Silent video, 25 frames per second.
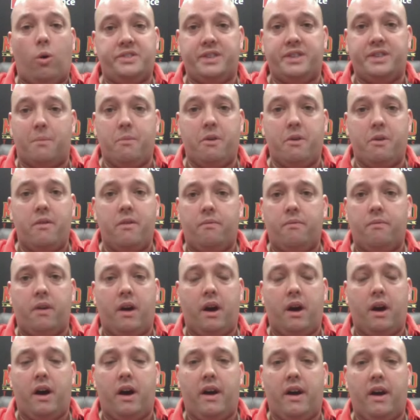the whole summer
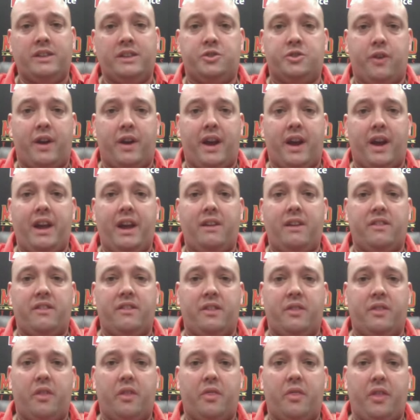uh, and trained
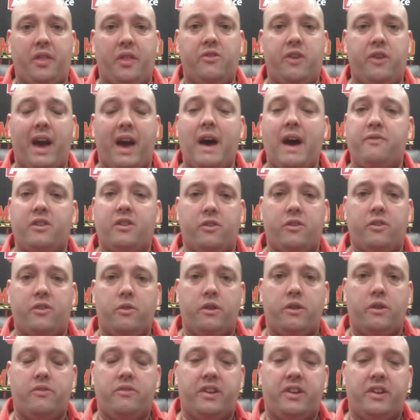and did the things you have to
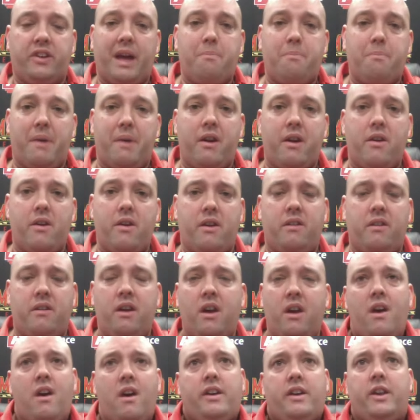do to, to get better.
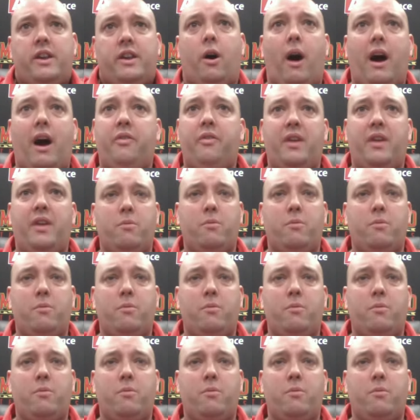And you know, I